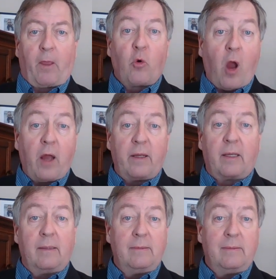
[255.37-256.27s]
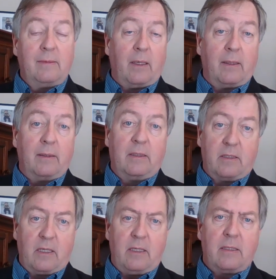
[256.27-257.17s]
chronic
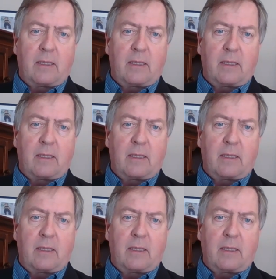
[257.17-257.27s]
disease